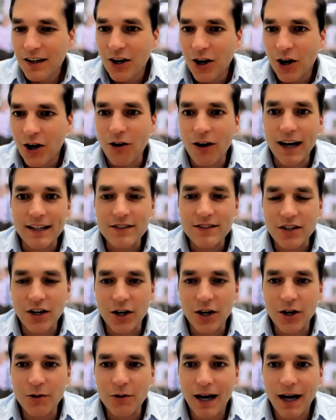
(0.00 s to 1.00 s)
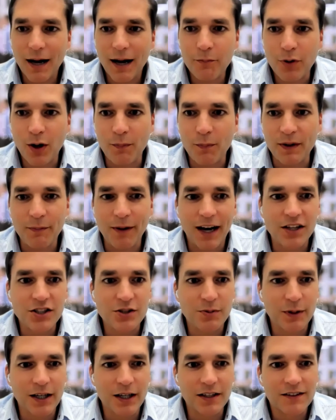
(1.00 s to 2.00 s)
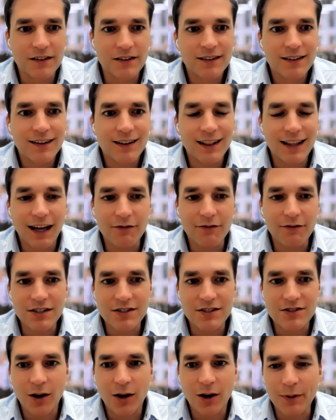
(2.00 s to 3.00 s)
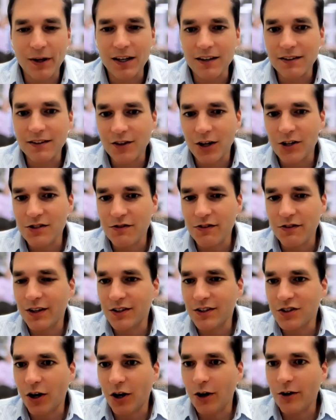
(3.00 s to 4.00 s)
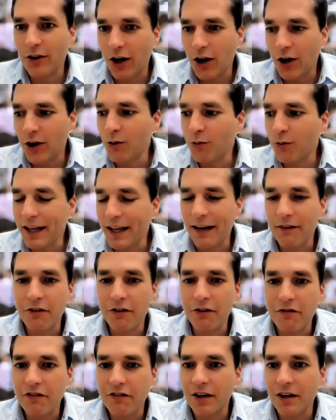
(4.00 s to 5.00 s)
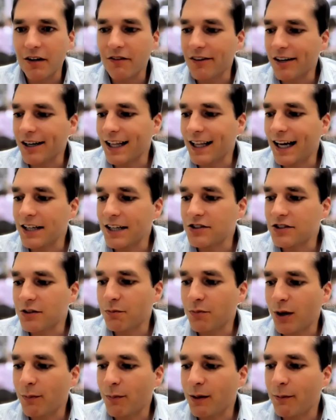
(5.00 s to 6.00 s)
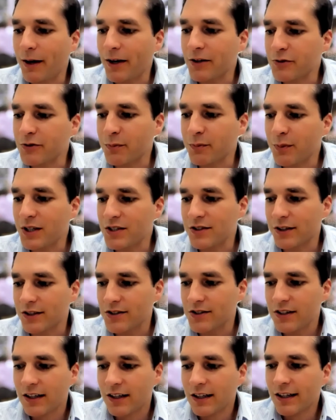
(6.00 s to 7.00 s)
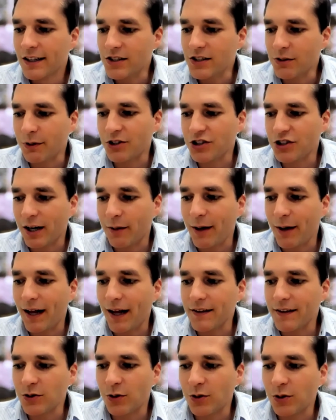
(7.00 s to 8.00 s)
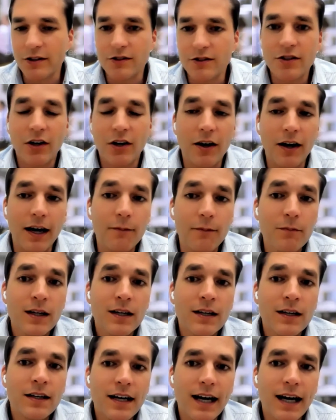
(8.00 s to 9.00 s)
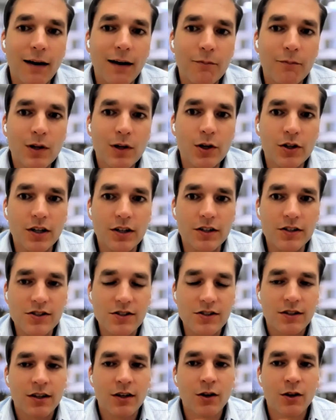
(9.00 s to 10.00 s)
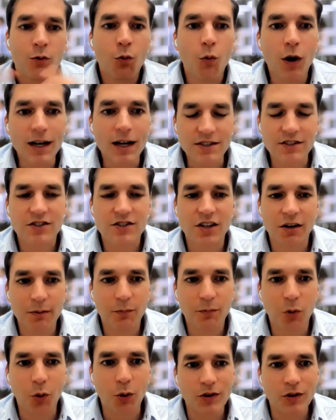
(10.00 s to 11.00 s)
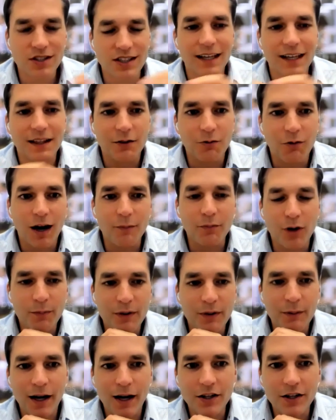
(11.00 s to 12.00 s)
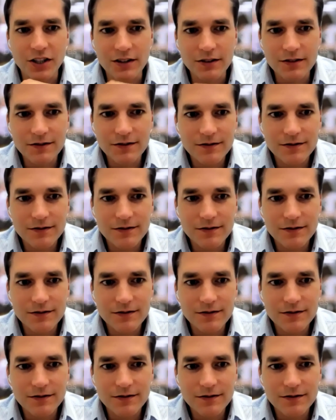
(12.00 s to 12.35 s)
All right, so property management, love this topic. Those of you that don't know, we have a very, very large property management business, so we chat about this all the time. Lucas, why is it so important to get the right property manager?